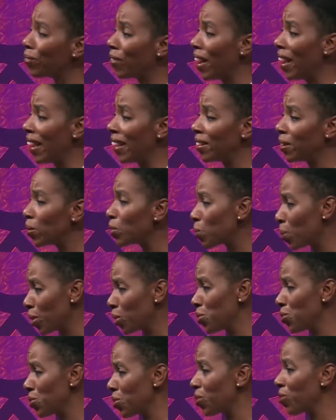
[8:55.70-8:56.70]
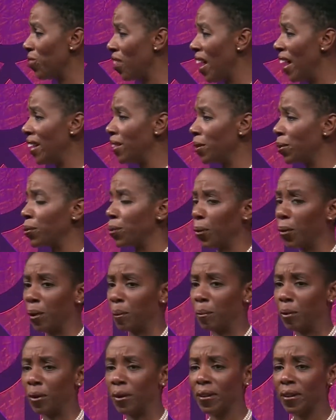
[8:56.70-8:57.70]
fine. Those questions are fine. They're
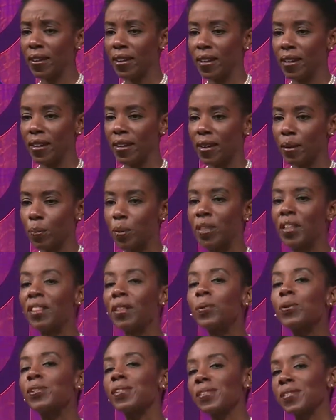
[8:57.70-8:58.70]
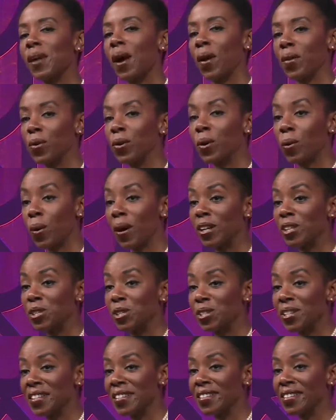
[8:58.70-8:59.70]
normal. But then there was this other
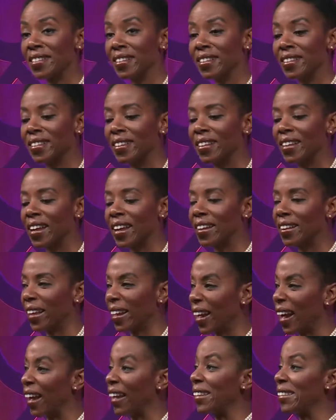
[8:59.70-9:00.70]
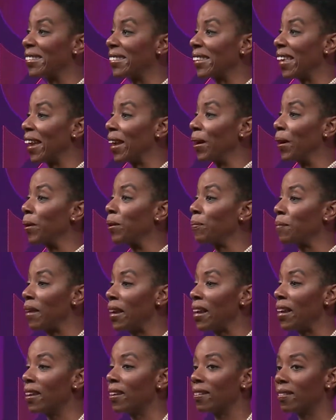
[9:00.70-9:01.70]
question that kind of scared
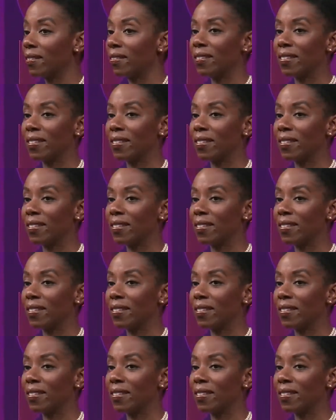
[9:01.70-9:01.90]
me.